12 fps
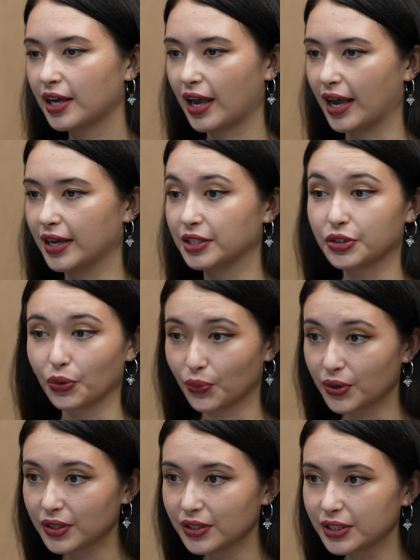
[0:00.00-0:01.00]
and the
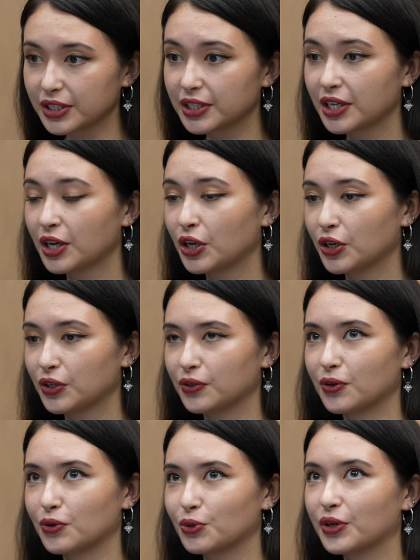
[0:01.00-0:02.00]
world,
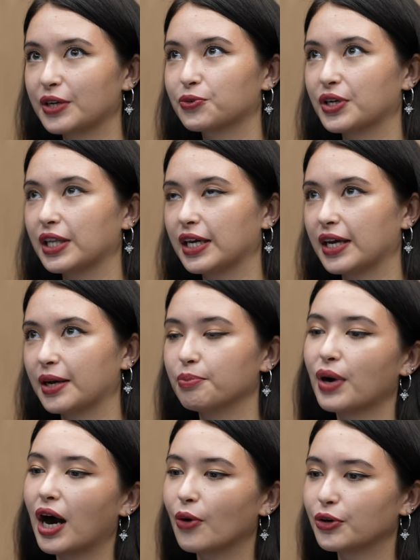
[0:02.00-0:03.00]
you know, who can really
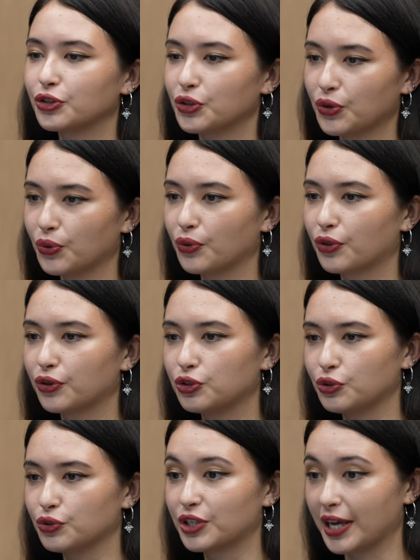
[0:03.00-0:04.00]
empower the youth
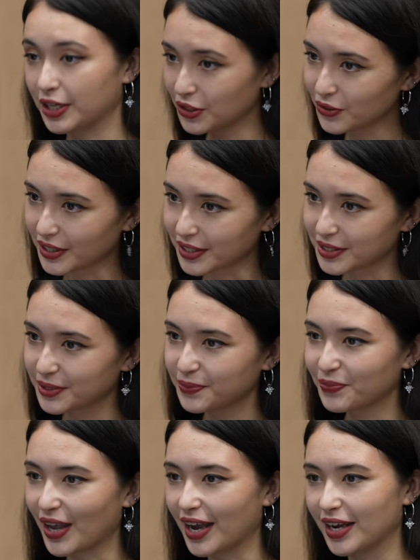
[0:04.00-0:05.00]
to stay curious.
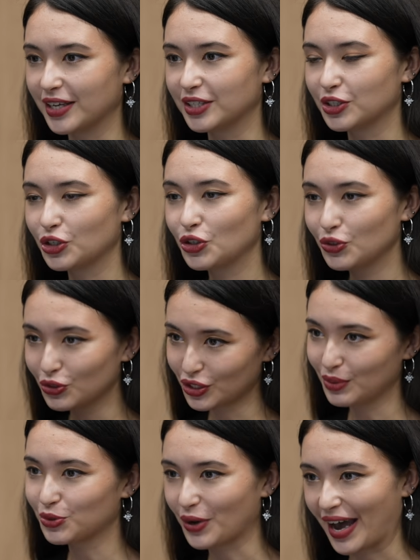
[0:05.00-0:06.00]
And you seem to